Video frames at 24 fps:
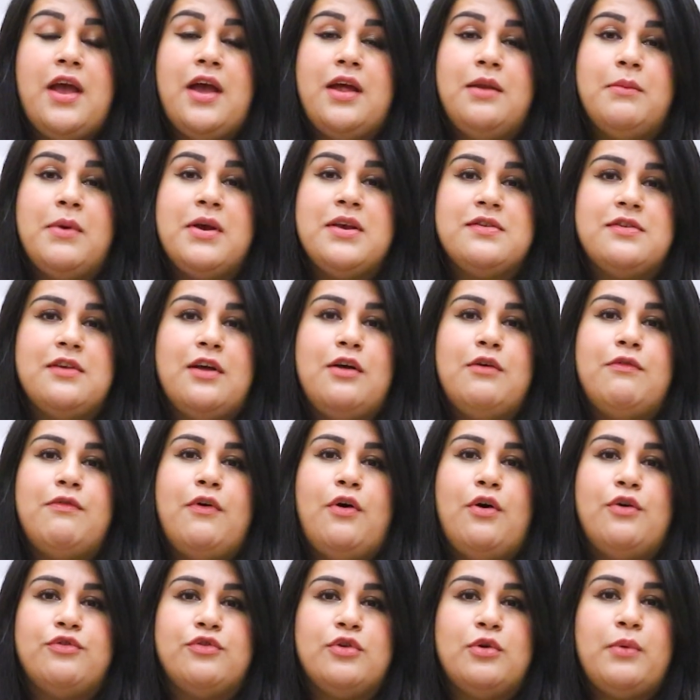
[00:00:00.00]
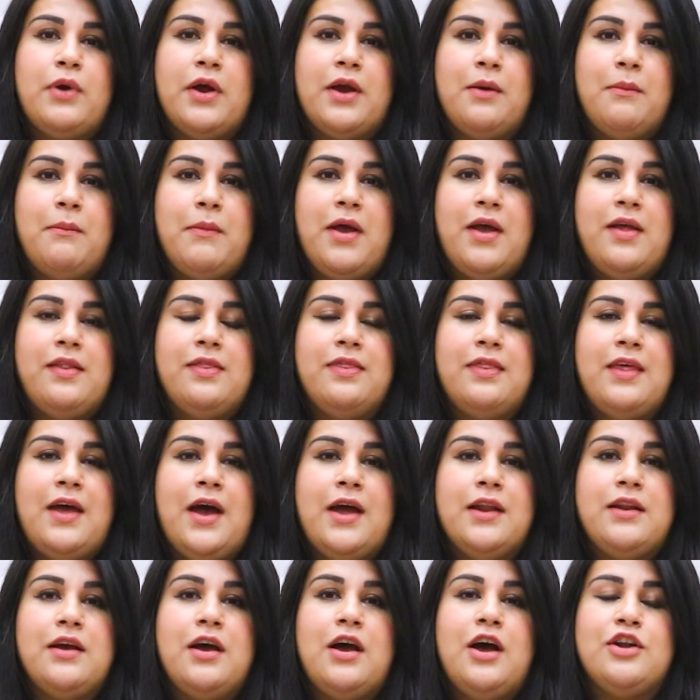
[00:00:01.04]
and myself also recommend
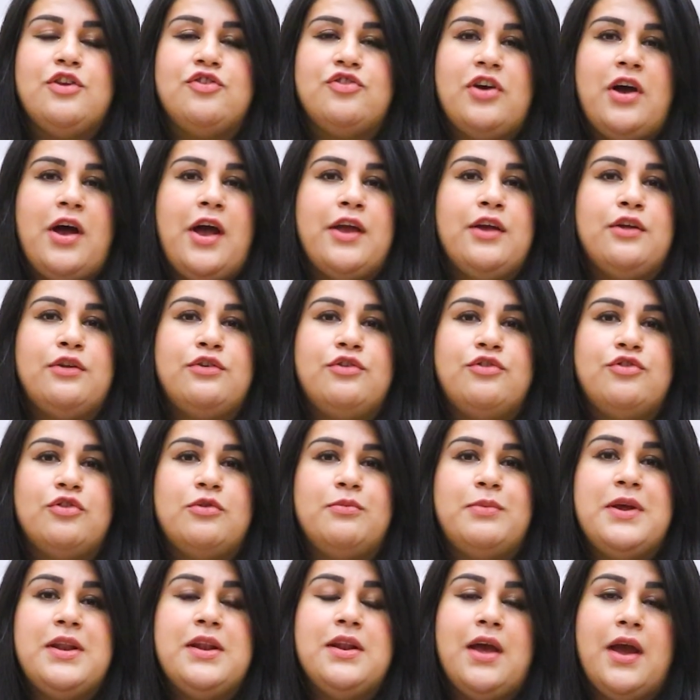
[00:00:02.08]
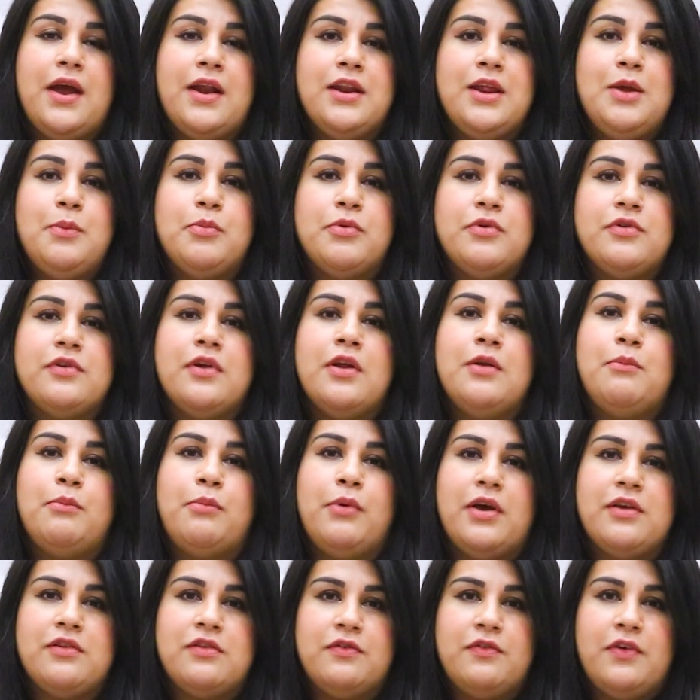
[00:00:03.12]
that a child should be 90%
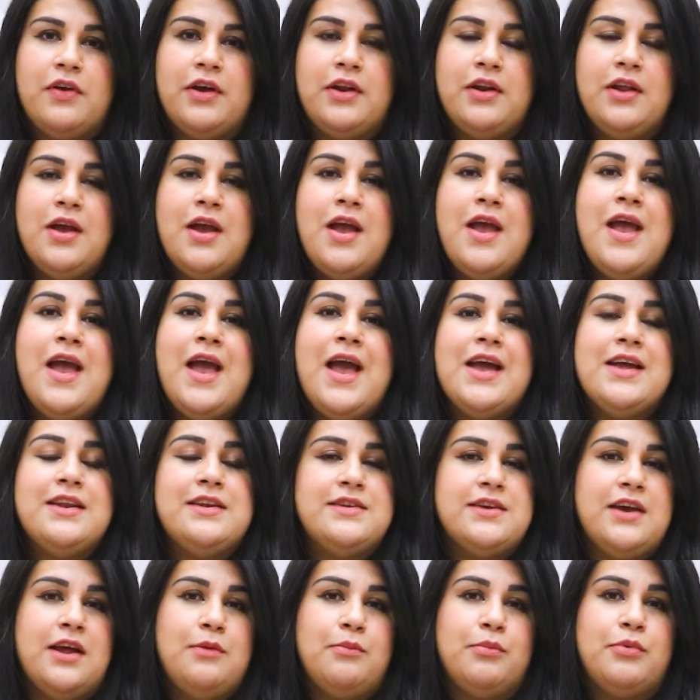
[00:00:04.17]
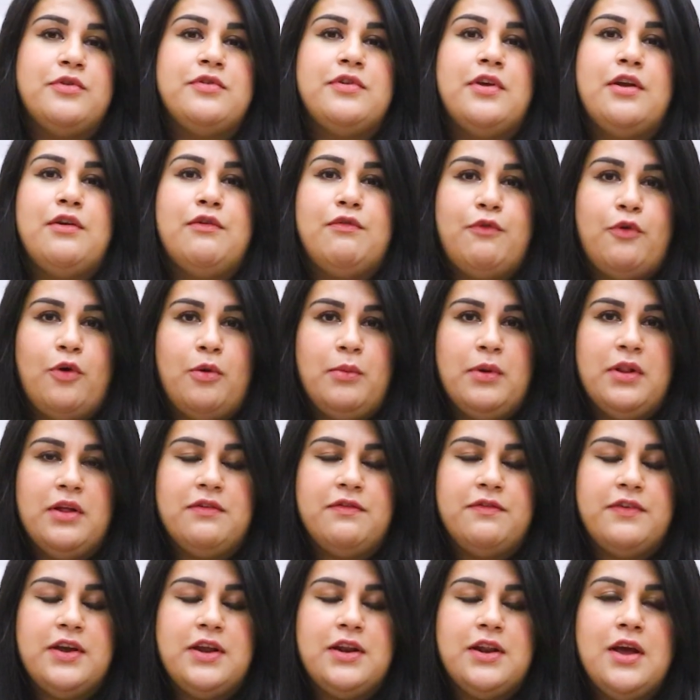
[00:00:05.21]
breastfed and 10% formula
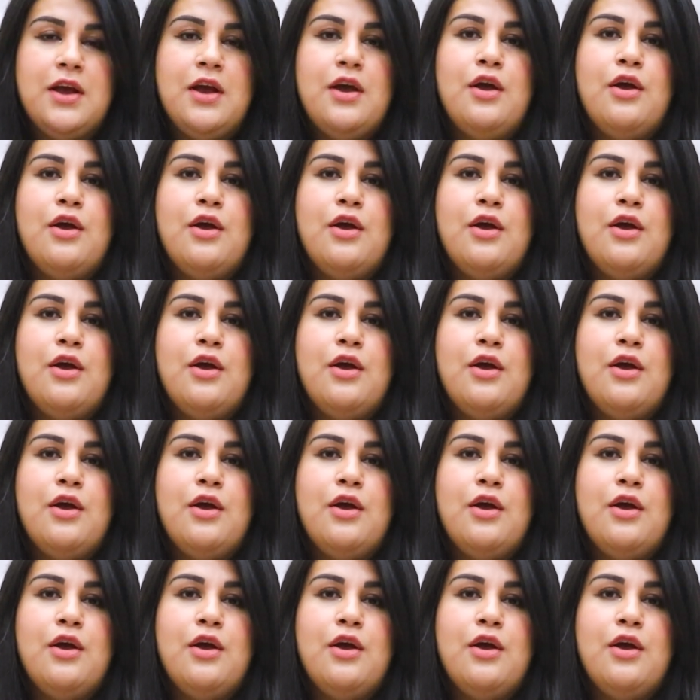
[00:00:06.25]
feed.